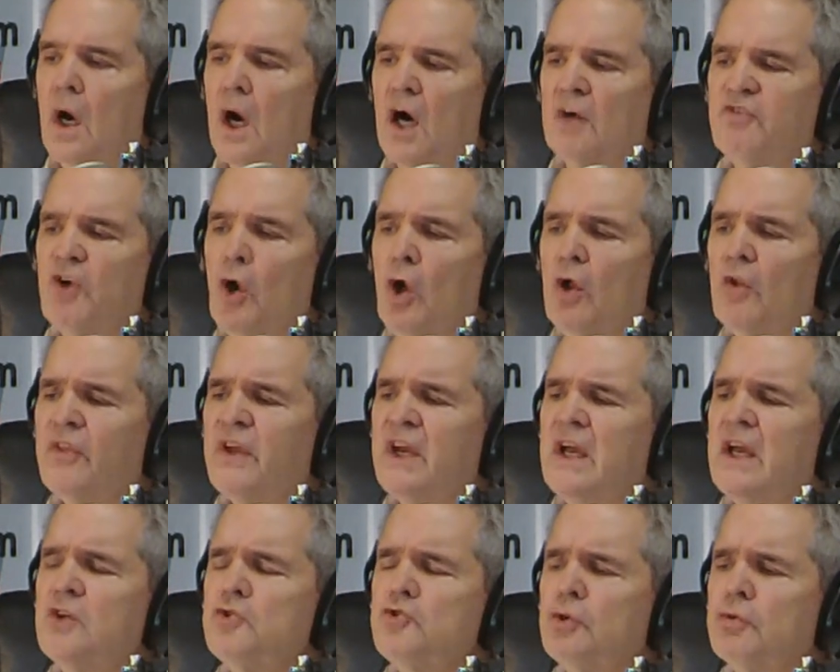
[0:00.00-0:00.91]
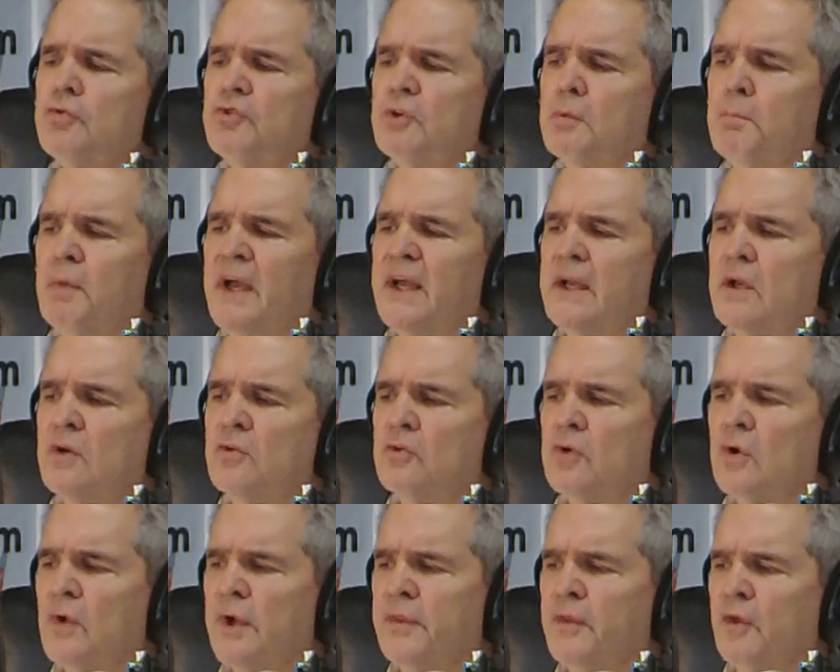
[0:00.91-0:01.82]
Of all the issues
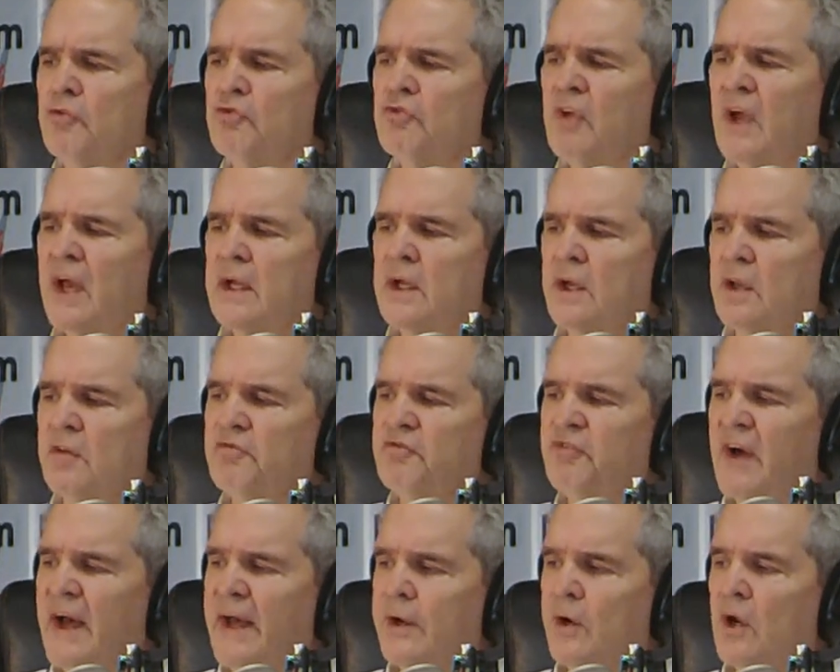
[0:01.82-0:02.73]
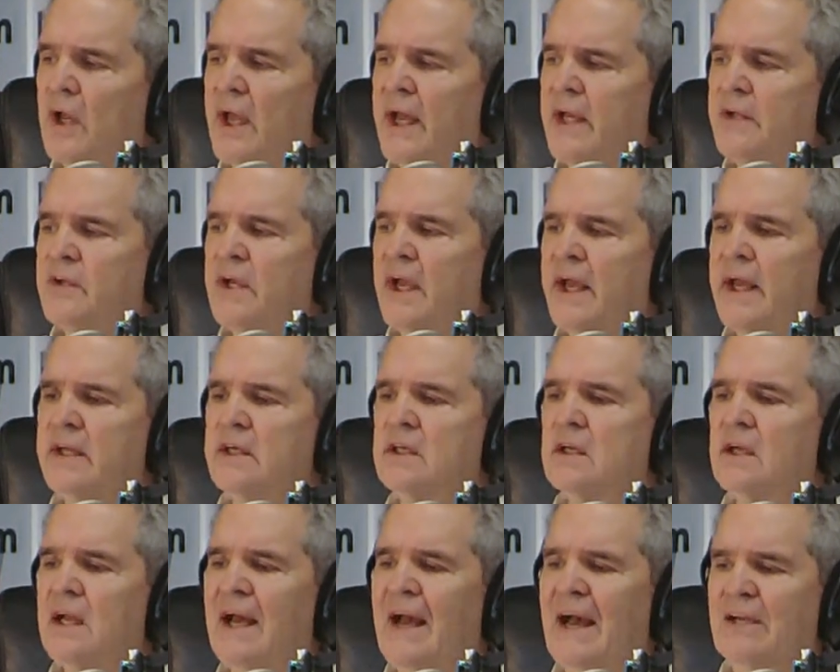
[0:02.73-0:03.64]
debated during the second and final
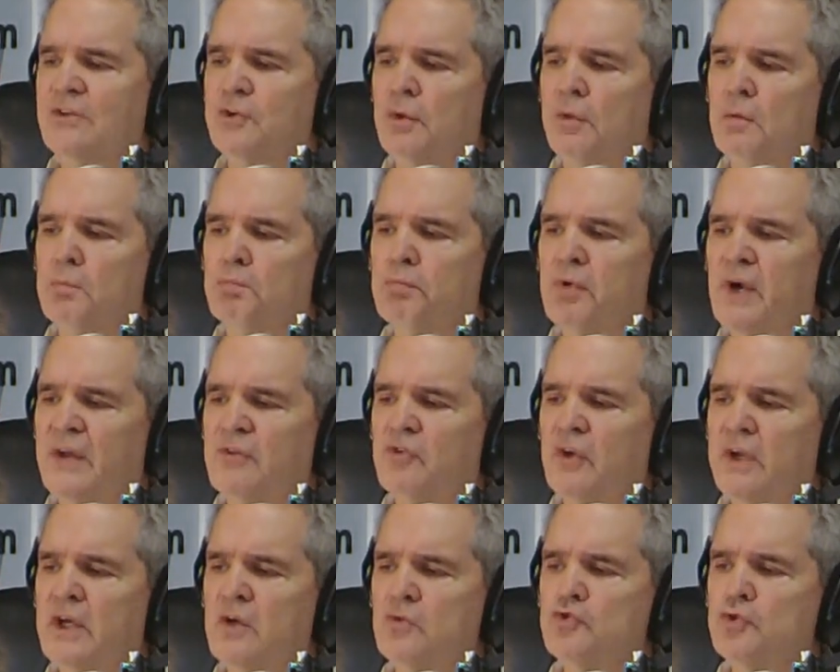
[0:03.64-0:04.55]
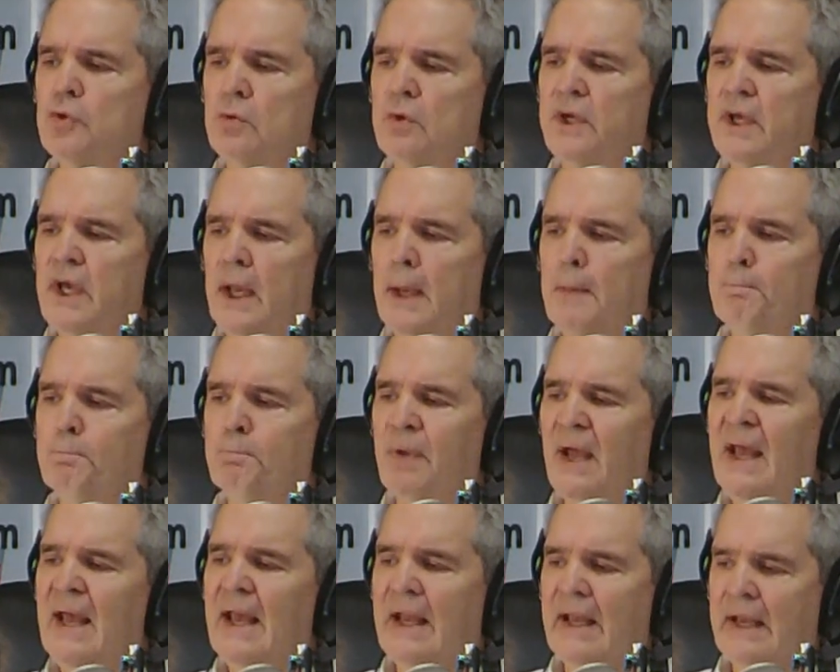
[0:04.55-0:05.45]
head-to-head clash of the presidential
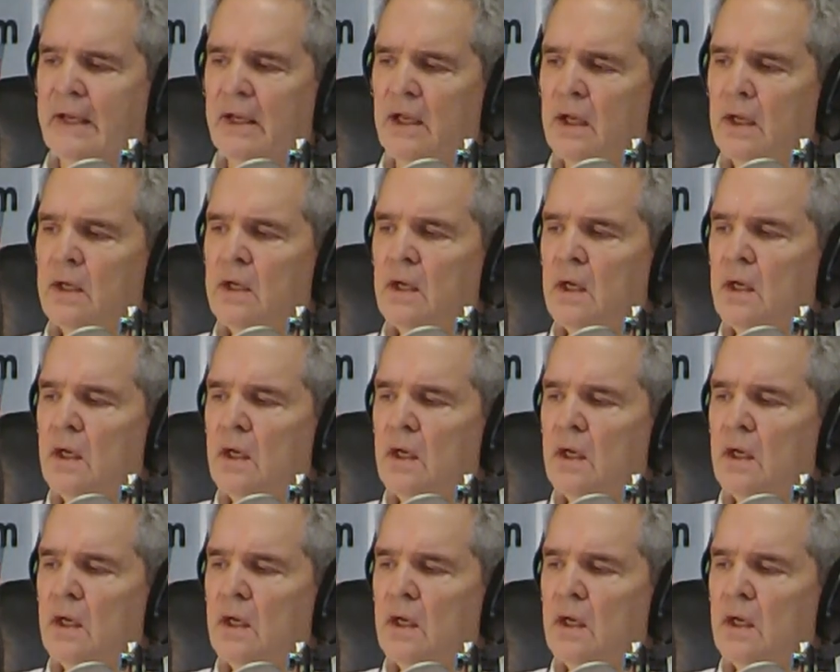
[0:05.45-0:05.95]
campaign,